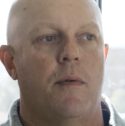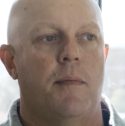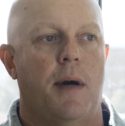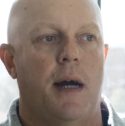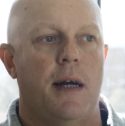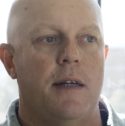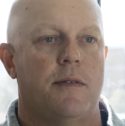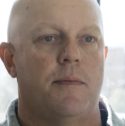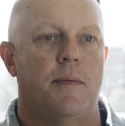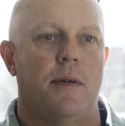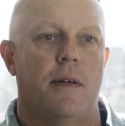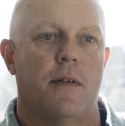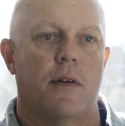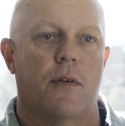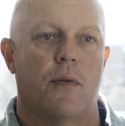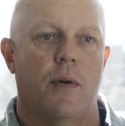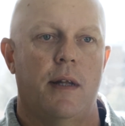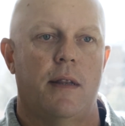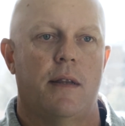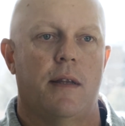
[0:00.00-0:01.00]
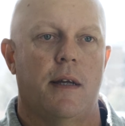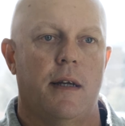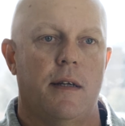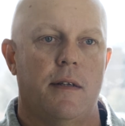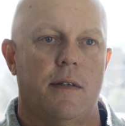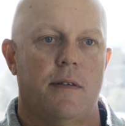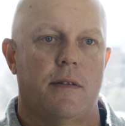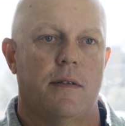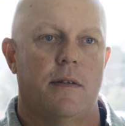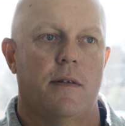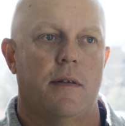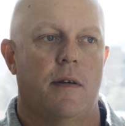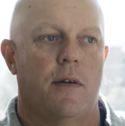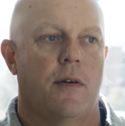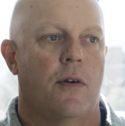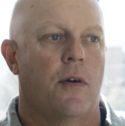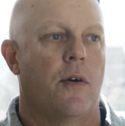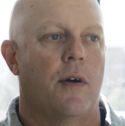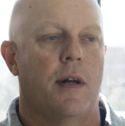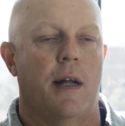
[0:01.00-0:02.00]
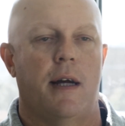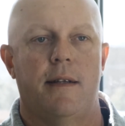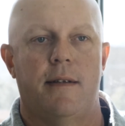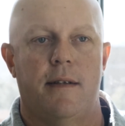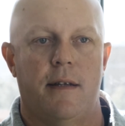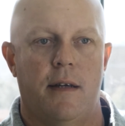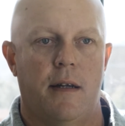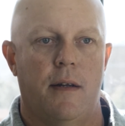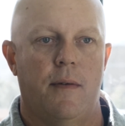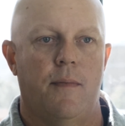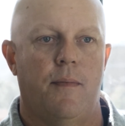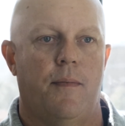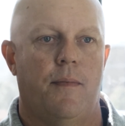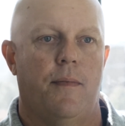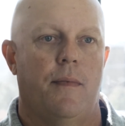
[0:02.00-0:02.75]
reminds me of the great things her and I did,